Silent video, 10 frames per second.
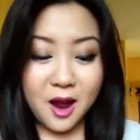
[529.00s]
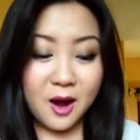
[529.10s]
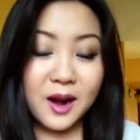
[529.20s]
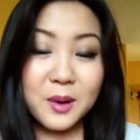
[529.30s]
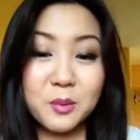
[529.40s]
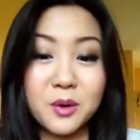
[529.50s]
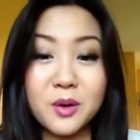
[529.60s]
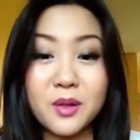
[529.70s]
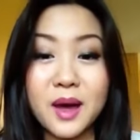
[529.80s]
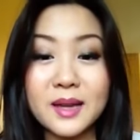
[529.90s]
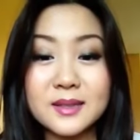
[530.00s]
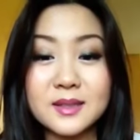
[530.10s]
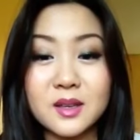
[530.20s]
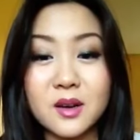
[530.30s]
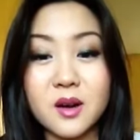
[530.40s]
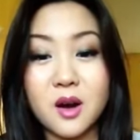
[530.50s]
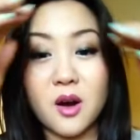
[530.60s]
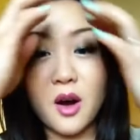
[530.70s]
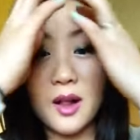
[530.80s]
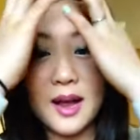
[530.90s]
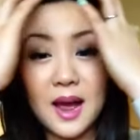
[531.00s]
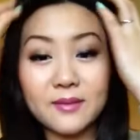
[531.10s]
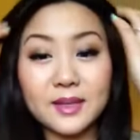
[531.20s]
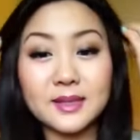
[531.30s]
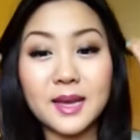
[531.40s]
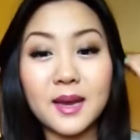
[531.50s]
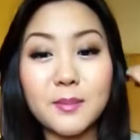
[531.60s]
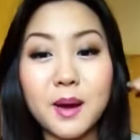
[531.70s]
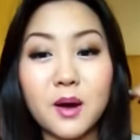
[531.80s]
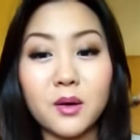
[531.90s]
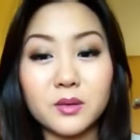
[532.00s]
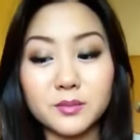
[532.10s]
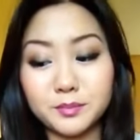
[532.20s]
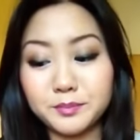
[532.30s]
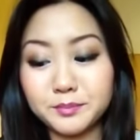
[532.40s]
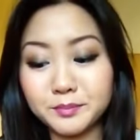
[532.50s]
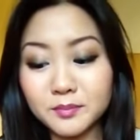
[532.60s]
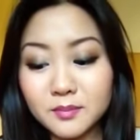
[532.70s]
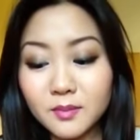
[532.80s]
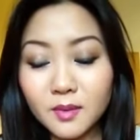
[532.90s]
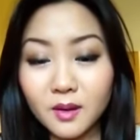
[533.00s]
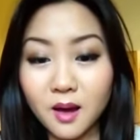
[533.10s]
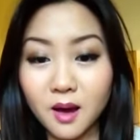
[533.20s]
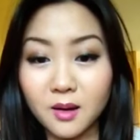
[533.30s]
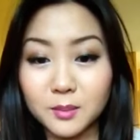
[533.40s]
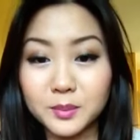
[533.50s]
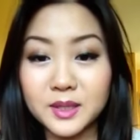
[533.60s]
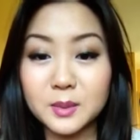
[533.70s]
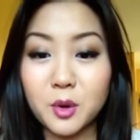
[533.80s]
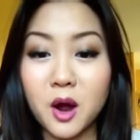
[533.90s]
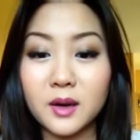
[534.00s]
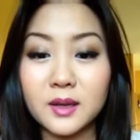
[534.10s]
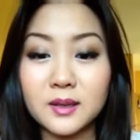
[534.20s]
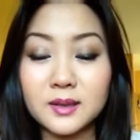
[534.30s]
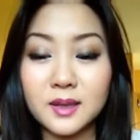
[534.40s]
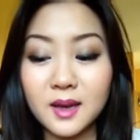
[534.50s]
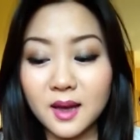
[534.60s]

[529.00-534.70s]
Alright, well that's all I have to say about this product.